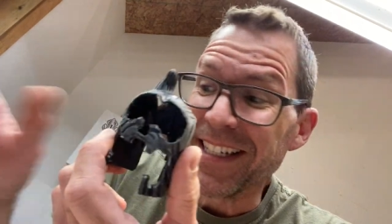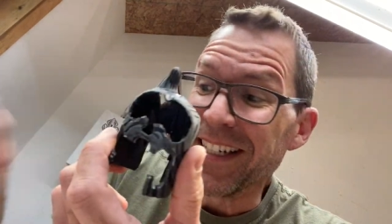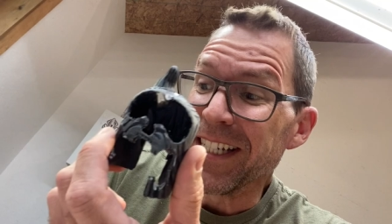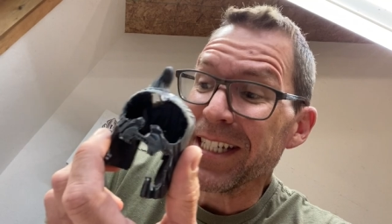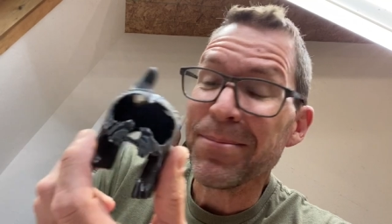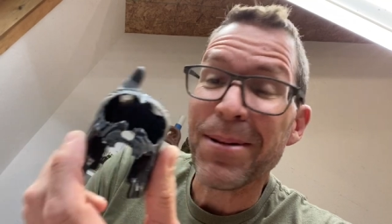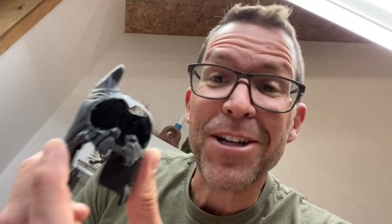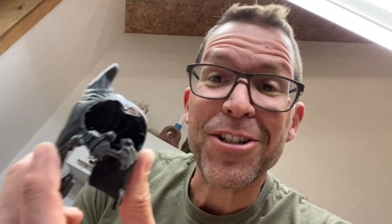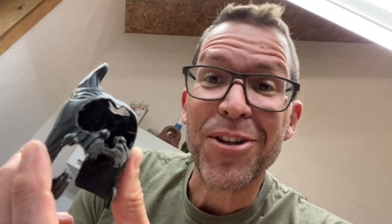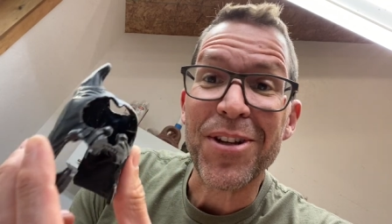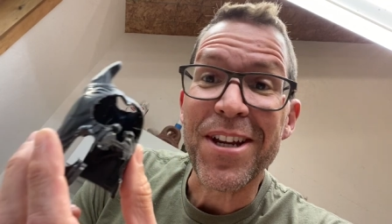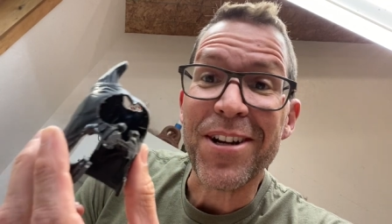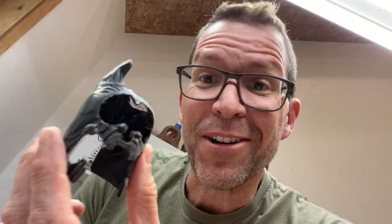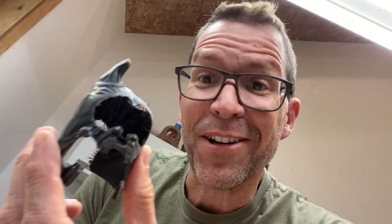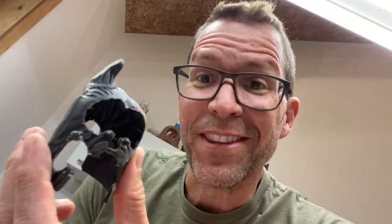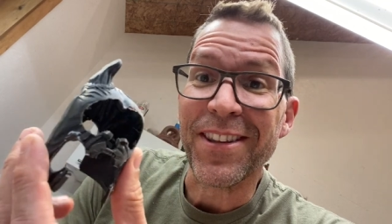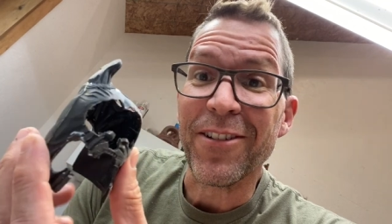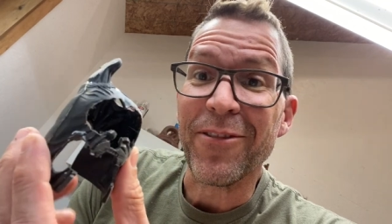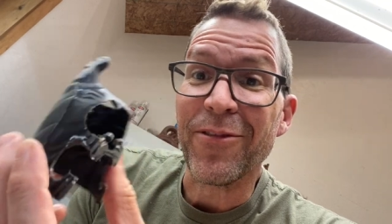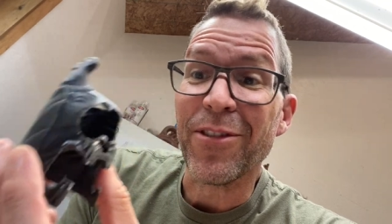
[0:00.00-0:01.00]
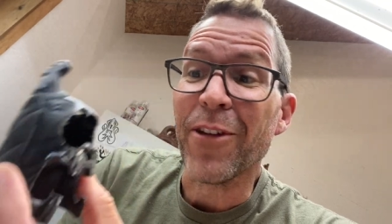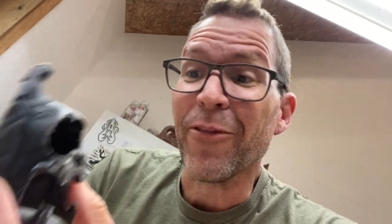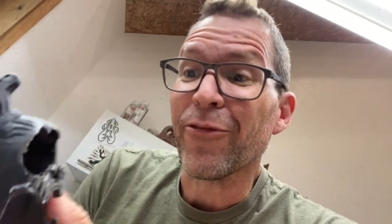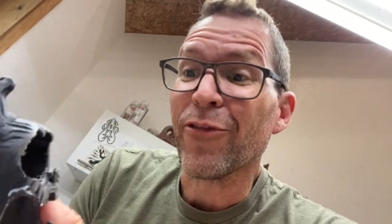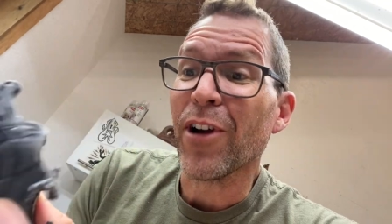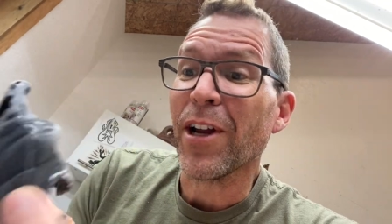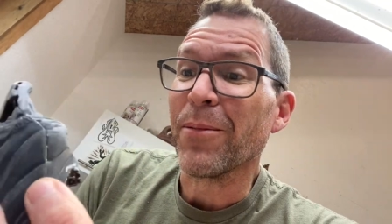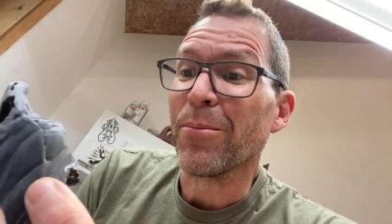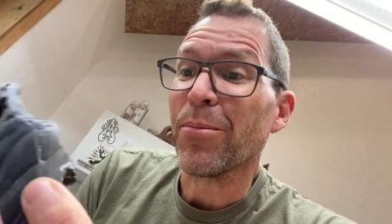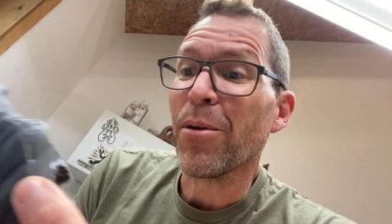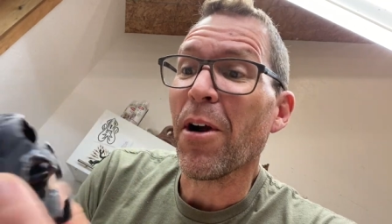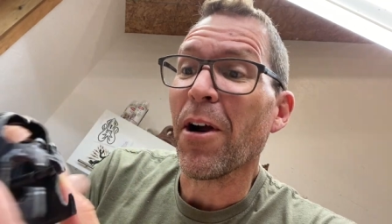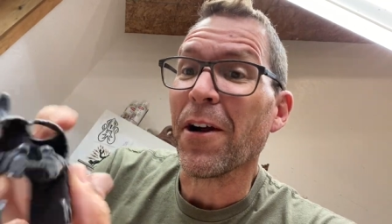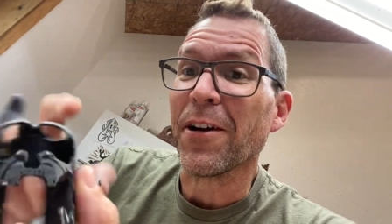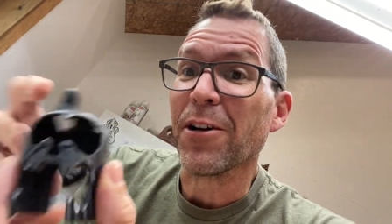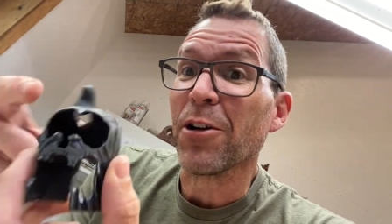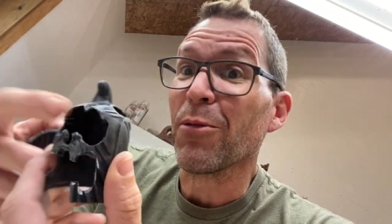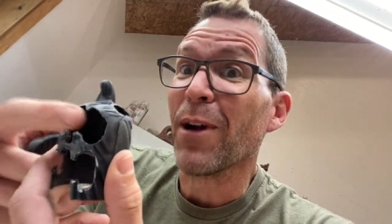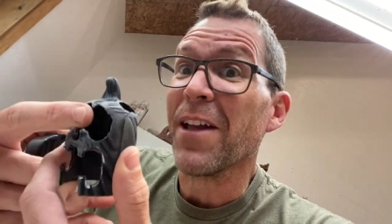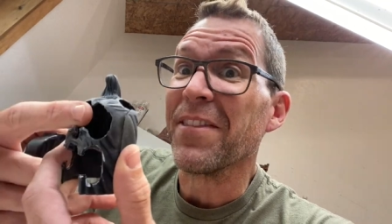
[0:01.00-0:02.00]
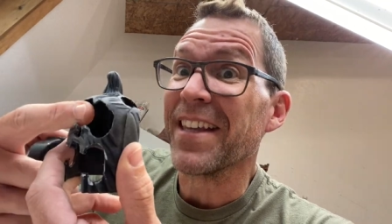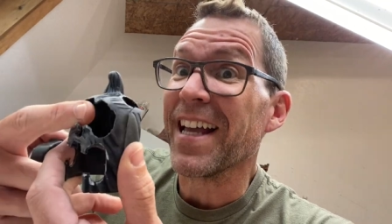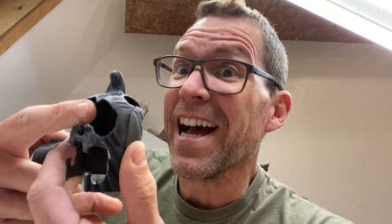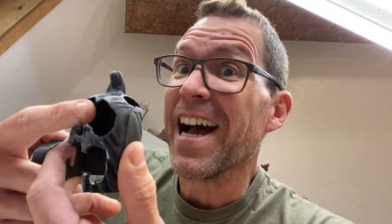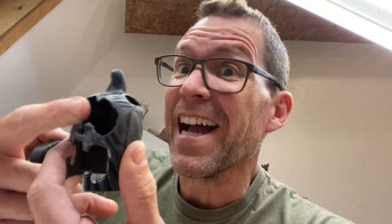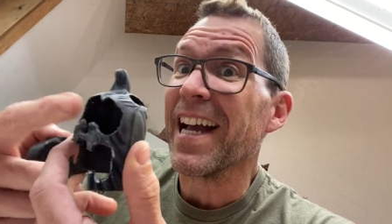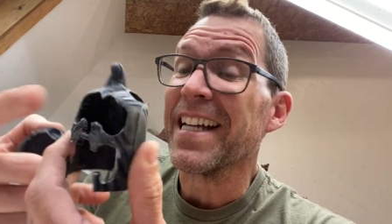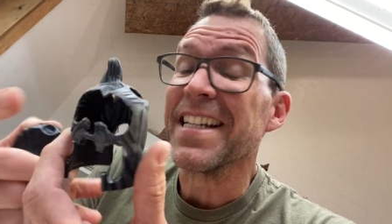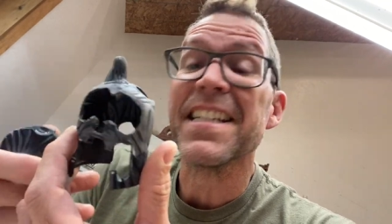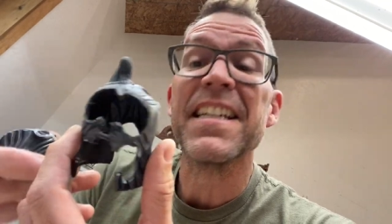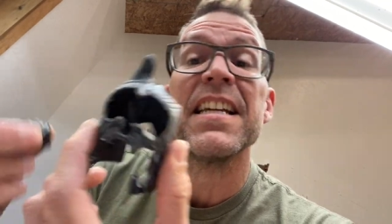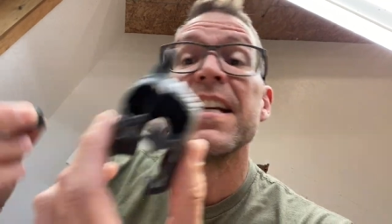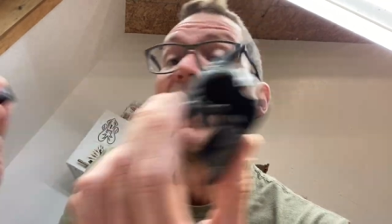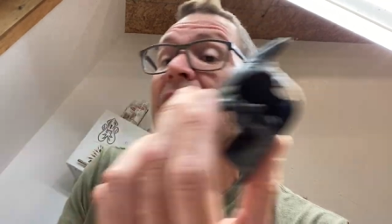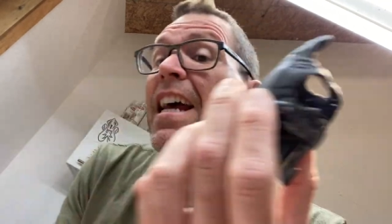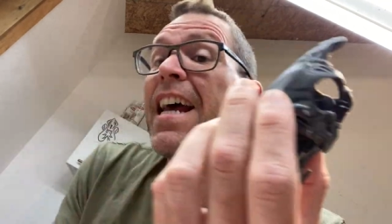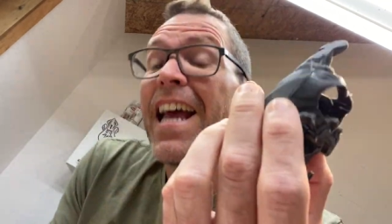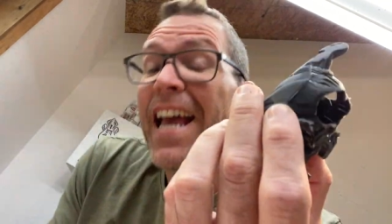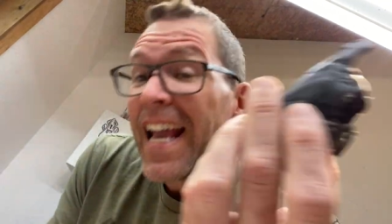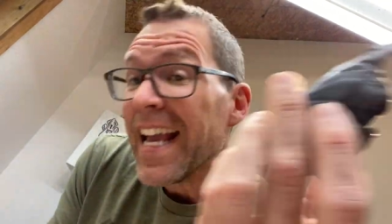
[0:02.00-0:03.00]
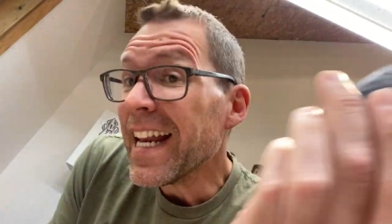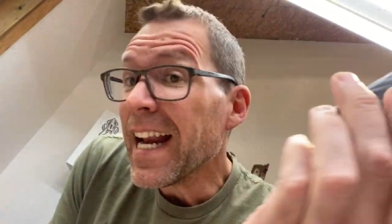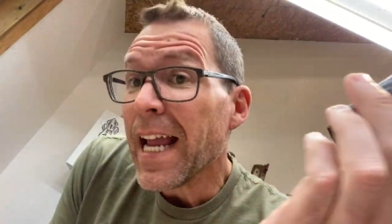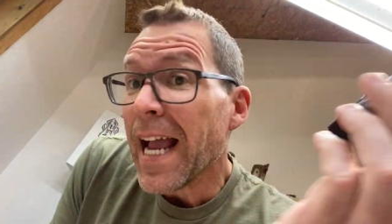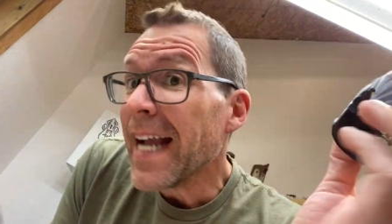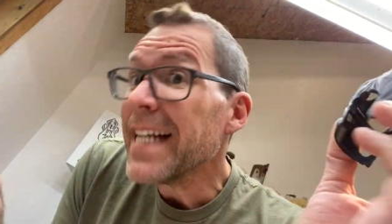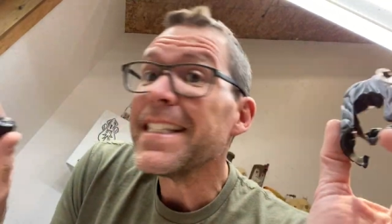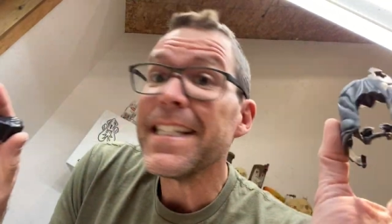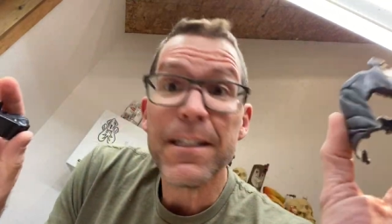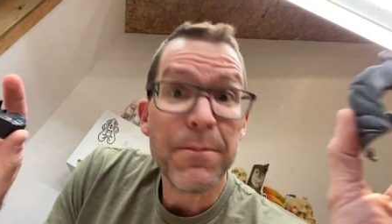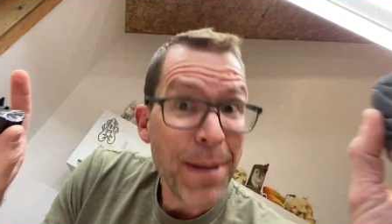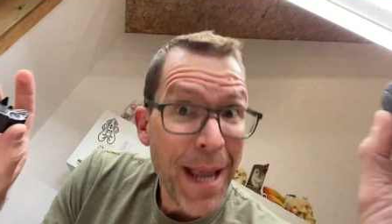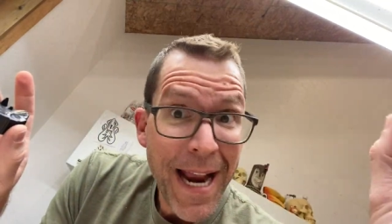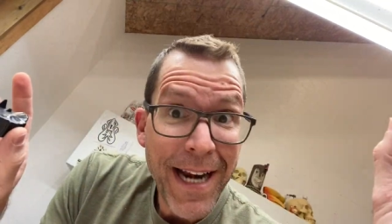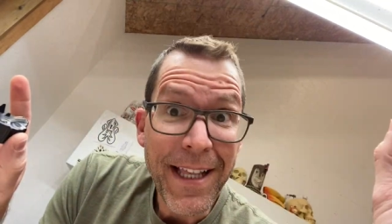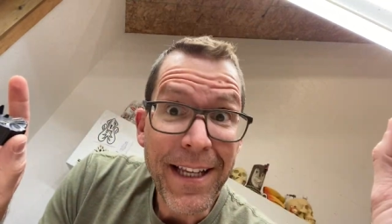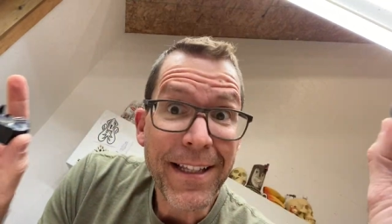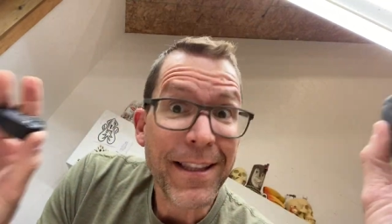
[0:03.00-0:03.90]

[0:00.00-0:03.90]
especially here on the front part around the eyes. And I did panic.